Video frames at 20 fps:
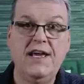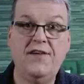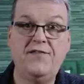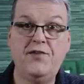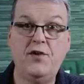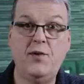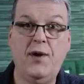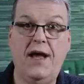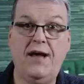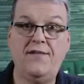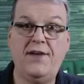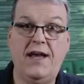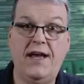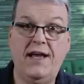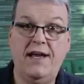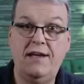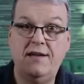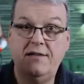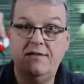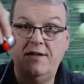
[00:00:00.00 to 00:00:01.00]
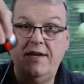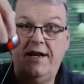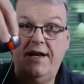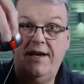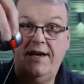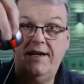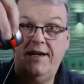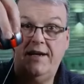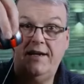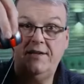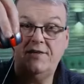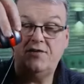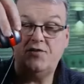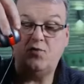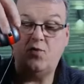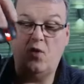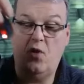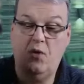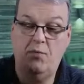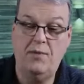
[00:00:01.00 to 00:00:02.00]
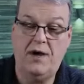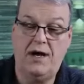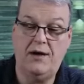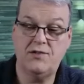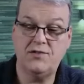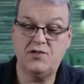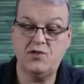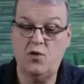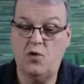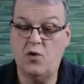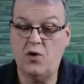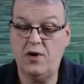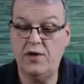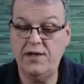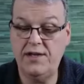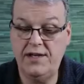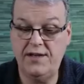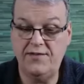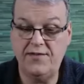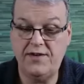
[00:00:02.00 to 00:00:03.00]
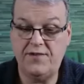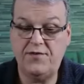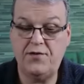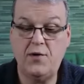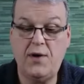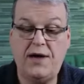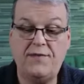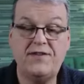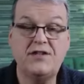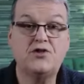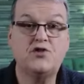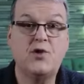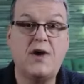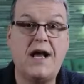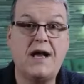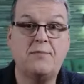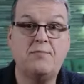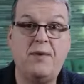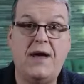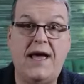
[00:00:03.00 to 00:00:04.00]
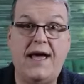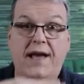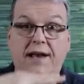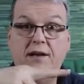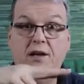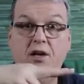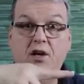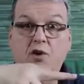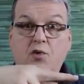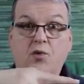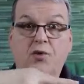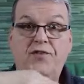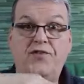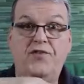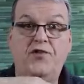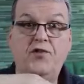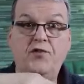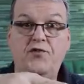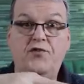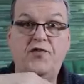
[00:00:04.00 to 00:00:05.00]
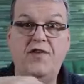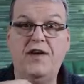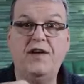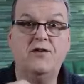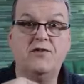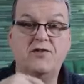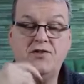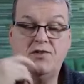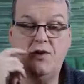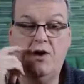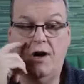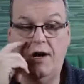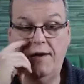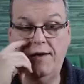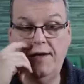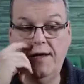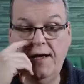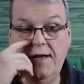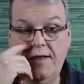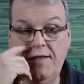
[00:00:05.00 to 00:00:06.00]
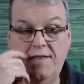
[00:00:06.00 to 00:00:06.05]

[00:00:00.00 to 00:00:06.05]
if you have a scroll mouse, or even if you have a trackpad with 2 fingers on,